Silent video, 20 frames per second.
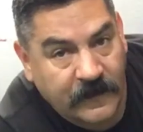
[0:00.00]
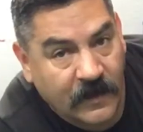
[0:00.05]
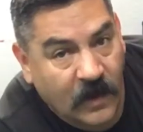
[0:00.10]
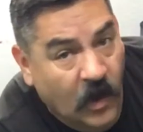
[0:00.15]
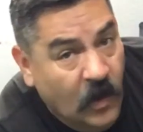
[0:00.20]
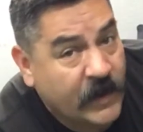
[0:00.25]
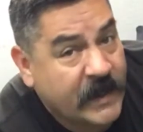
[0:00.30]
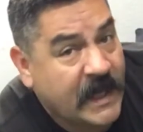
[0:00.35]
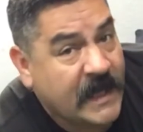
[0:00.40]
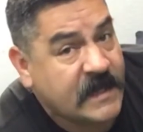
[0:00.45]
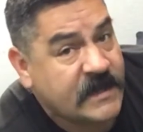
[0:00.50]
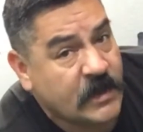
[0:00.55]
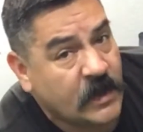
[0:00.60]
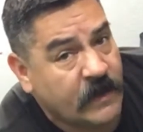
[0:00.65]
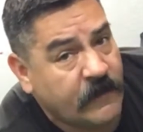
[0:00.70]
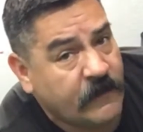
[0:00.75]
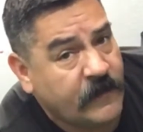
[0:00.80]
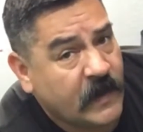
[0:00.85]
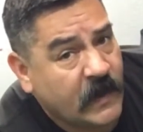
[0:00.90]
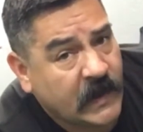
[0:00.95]
Okay, so
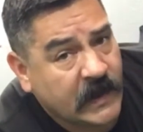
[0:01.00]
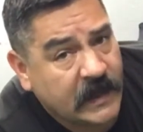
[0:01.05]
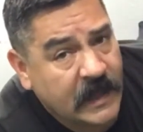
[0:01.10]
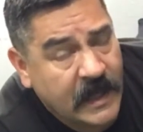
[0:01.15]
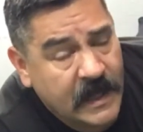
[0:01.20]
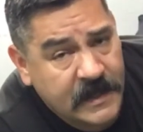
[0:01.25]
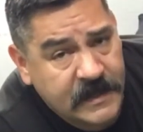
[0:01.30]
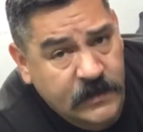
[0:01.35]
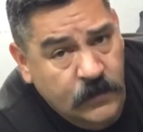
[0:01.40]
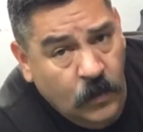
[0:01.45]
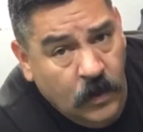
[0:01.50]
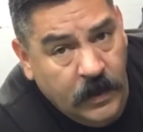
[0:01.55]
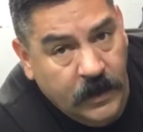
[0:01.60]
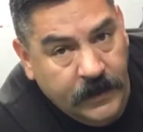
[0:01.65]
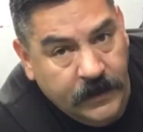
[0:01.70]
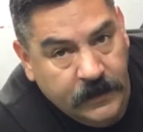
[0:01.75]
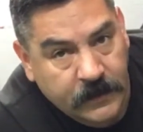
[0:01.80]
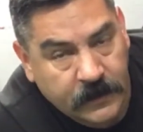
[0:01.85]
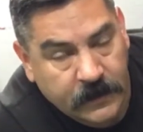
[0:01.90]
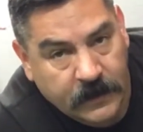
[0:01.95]
the very last
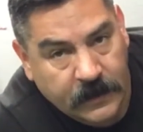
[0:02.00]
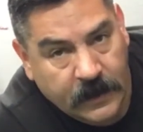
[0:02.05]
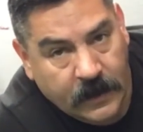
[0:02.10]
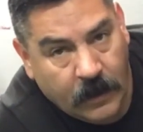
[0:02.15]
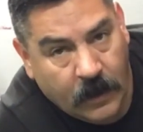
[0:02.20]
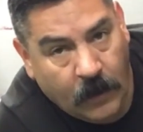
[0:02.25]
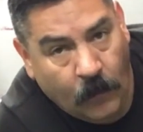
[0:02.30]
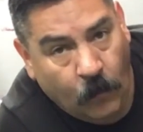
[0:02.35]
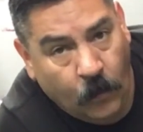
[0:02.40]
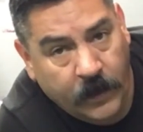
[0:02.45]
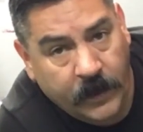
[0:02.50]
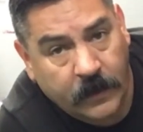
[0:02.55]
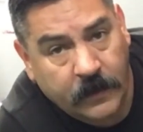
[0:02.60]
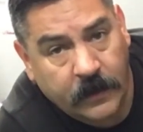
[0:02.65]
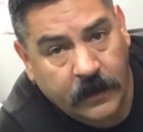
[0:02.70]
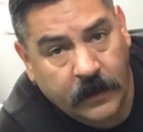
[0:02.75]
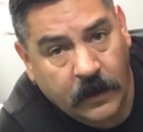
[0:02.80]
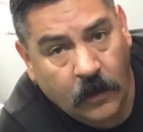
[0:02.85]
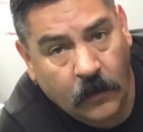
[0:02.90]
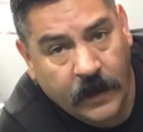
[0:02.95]
one, we are
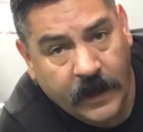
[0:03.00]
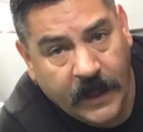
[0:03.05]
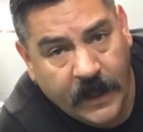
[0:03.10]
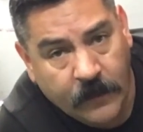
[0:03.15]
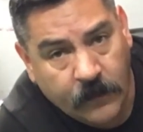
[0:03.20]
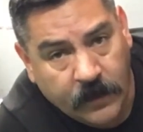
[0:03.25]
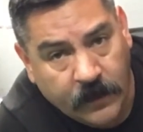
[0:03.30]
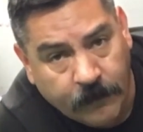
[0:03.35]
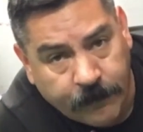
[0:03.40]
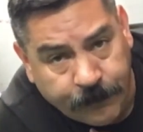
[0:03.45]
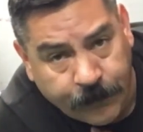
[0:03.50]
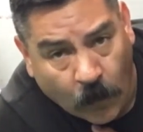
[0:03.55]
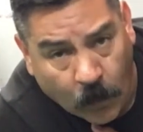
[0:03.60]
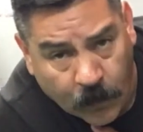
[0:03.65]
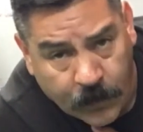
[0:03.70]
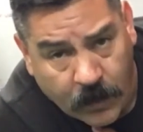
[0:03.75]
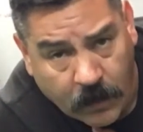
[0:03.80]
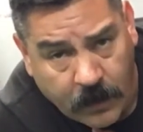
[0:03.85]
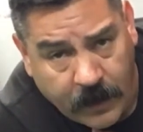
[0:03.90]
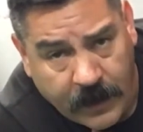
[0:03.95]
going to go ahead, we're going to
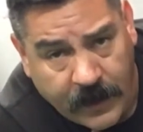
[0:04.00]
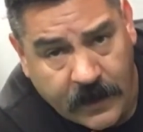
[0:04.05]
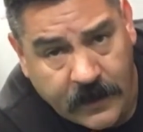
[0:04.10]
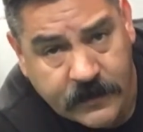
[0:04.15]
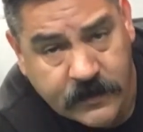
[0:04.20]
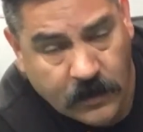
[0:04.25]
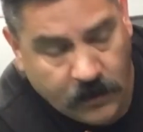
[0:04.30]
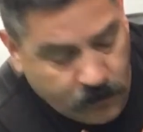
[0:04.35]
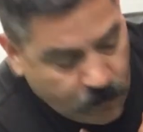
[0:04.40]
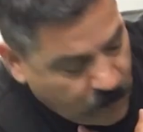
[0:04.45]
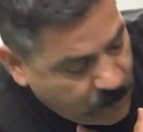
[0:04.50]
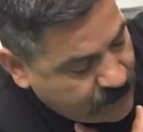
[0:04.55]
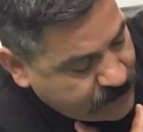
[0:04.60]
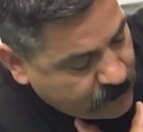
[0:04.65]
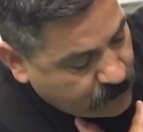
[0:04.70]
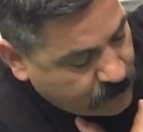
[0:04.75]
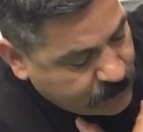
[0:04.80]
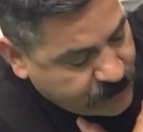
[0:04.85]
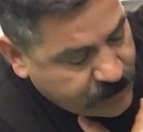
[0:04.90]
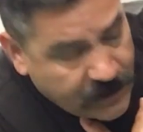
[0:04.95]
fold our hands across
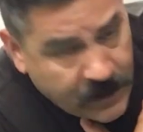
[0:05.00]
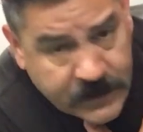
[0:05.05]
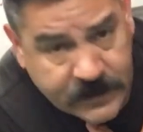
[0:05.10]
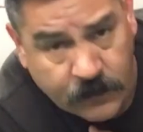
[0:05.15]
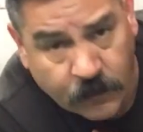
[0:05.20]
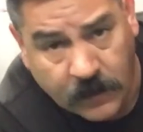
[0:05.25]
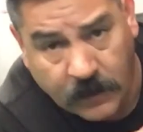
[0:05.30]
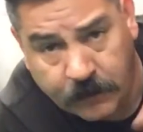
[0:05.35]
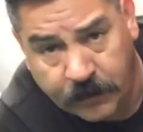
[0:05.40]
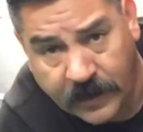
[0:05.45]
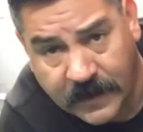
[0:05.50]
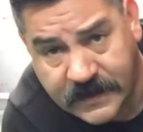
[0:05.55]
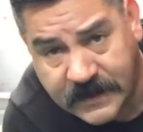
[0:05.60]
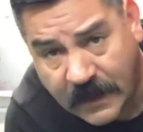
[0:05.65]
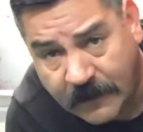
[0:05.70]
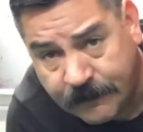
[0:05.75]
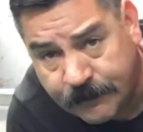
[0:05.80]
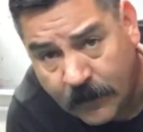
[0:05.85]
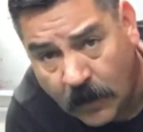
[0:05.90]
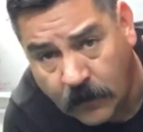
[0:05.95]
our chest, and we're going to place
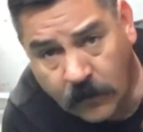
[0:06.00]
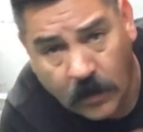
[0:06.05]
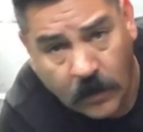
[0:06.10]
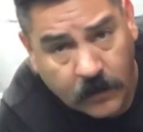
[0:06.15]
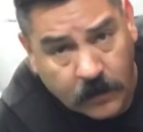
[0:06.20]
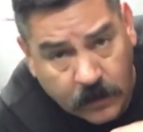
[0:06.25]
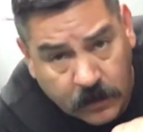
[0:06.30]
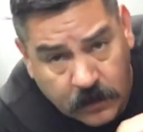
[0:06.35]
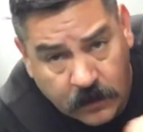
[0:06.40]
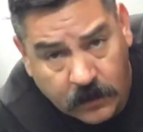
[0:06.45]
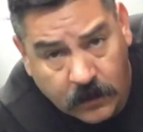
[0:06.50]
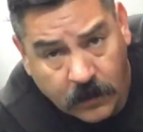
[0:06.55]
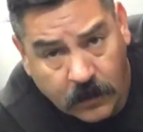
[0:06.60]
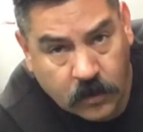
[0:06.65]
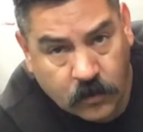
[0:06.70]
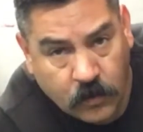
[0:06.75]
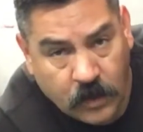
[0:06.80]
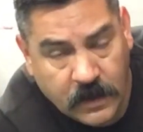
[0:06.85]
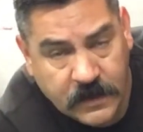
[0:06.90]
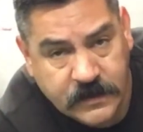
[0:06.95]
that foam roller
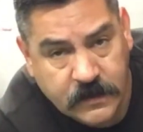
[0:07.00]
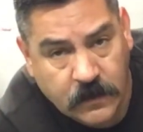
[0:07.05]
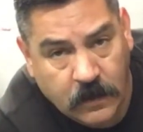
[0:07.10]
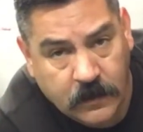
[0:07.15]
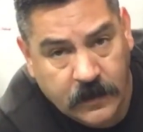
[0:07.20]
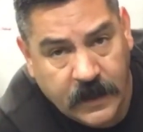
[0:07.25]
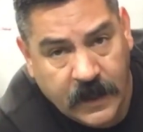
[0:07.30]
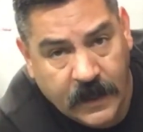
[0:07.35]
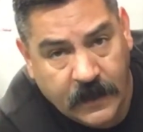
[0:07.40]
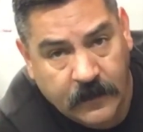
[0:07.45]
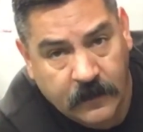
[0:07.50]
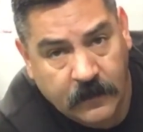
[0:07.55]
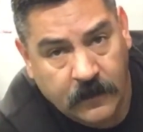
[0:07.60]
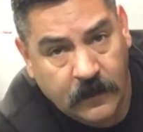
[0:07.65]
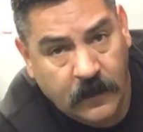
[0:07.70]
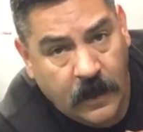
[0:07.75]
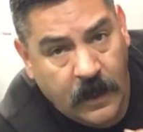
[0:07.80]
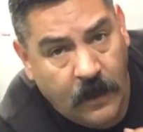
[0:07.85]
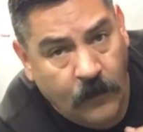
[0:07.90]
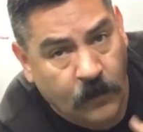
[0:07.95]
across our neck,
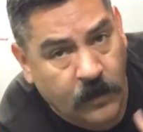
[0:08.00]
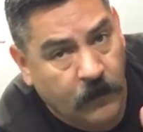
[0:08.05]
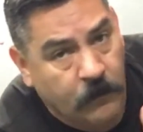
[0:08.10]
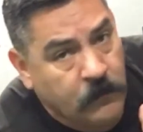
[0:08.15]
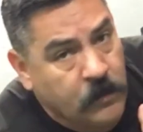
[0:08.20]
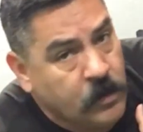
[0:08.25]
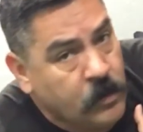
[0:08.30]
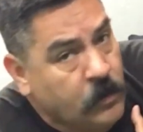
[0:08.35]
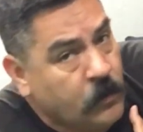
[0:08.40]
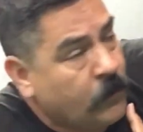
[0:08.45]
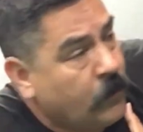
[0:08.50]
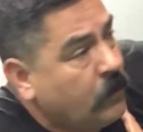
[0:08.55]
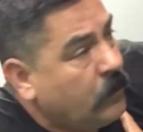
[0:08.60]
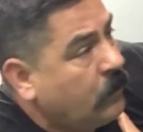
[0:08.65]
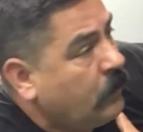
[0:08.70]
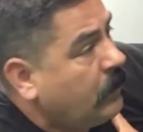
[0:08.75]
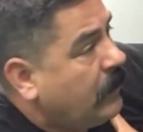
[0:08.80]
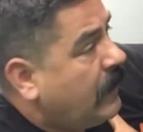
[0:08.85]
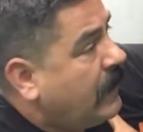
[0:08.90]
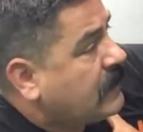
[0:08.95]
and we're going to move
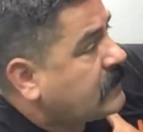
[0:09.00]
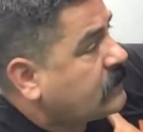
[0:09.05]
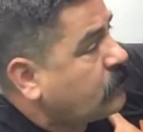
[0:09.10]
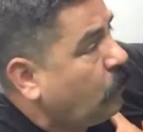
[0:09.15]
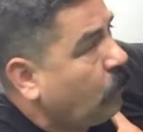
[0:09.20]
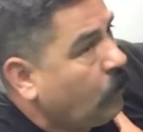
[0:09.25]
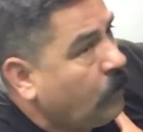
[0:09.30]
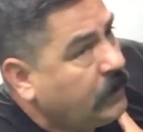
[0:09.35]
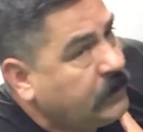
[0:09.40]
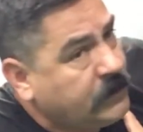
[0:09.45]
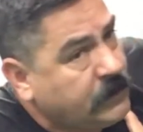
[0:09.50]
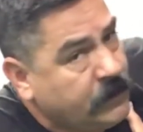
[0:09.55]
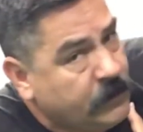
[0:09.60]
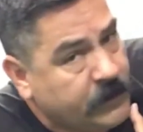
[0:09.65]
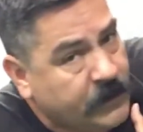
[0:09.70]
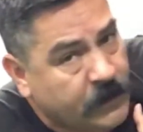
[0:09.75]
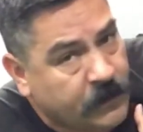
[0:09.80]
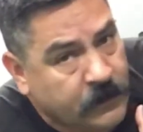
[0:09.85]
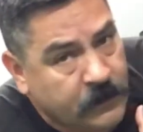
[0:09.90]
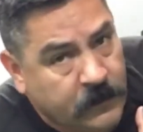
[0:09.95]
as one
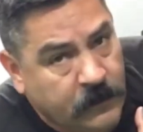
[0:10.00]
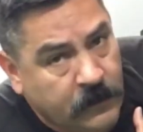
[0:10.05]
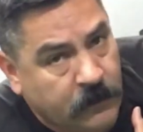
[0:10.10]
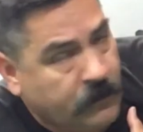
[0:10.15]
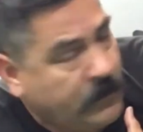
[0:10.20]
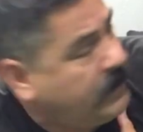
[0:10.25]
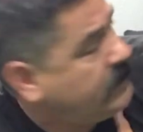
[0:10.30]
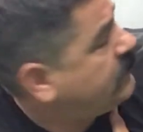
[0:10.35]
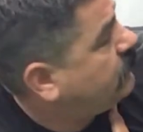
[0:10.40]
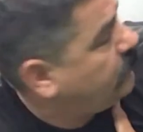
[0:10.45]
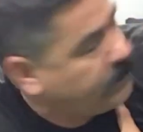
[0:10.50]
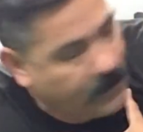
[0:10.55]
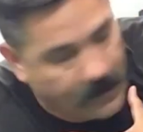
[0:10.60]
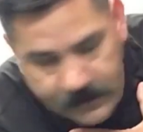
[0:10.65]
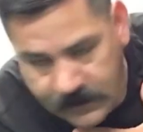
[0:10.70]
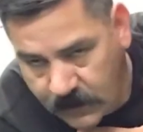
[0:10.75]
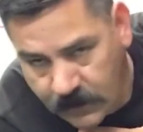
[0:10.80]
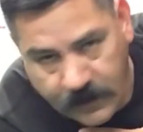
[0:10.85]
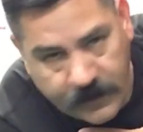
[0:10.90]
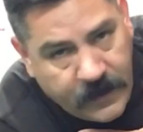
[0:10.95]
unit, right? So
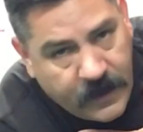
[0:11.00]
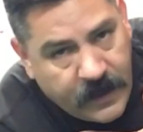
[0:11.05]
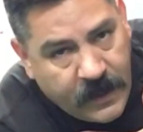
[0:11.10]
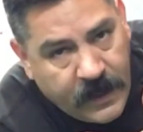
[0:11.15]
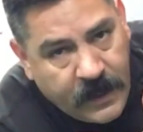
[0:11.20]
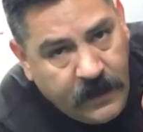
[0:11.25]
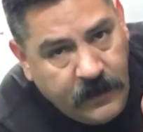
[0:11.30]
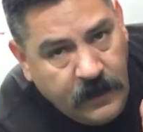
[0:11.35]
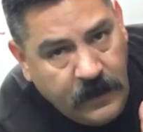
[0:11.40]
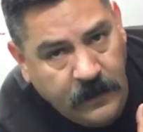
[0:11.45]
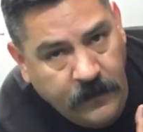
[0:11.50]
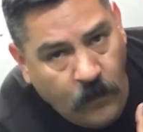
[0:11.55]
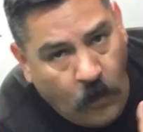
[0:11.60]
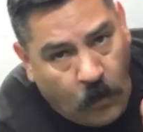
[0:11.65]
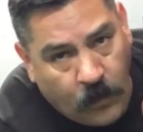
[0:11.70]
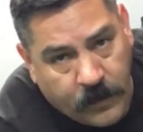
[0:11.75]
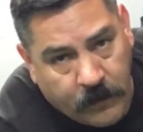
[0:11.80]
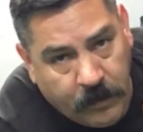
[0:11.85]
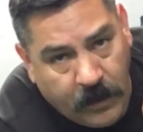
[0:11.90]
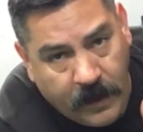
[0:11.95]
not turning the head
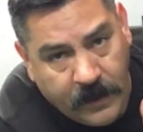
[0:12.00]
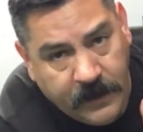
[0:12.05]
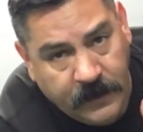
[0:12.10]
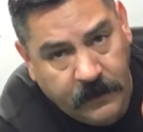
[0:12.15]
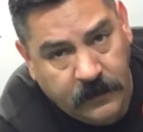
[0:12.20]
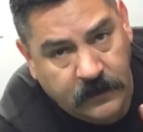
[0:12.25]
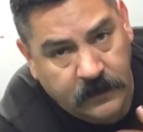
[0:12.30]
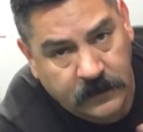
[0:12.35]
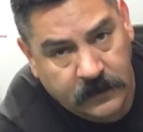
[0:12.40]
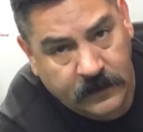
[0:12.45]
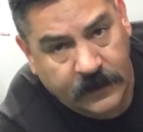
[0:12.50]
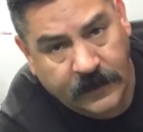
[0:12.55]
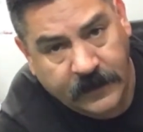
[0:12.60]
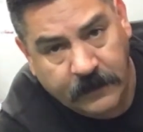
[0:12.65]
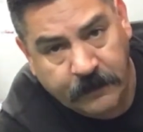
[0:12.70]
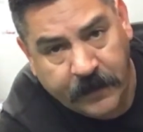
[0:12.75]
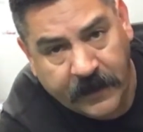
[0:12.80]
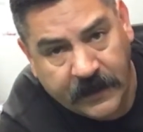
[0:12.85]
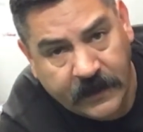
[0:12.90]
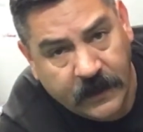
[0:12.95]
or the body,
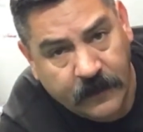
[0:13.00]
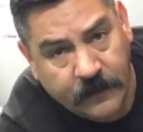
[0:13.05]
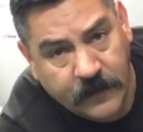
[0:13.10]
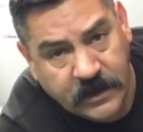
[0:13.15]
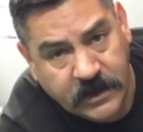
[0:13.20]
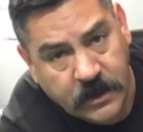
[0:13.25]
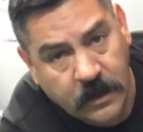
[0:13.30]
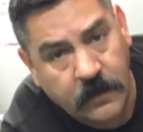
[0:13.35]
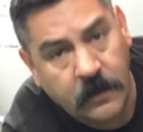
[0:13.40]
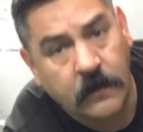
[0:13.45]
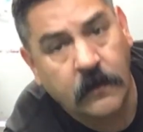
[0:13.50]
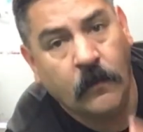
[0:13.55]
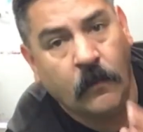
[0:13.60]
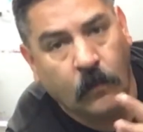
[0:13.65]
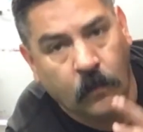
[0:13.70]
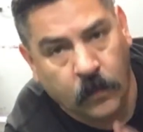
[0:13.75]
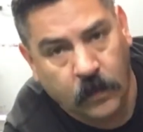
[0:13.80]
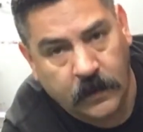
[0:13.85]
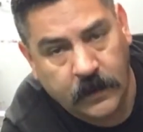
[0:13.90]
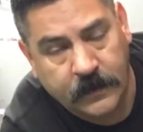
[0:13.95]
independent of each other,
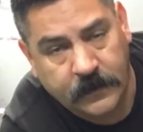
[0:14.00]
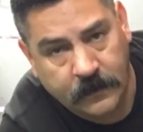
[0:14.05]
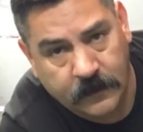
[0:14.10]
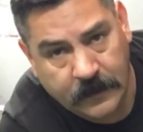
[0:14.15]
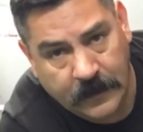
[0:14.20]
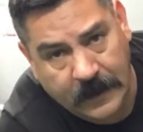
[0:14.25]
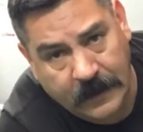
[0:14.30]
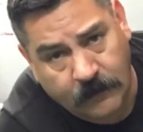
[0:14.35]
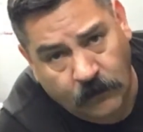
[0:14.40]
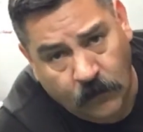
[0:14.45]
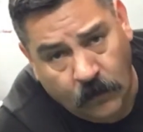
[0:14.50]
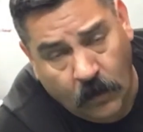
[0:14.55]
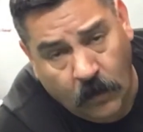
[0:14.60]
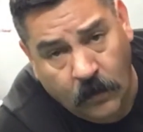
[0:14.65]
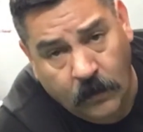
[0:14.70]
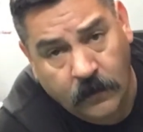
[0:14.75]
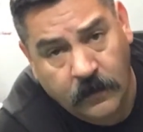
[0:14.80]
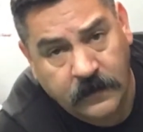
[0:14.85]
work and roll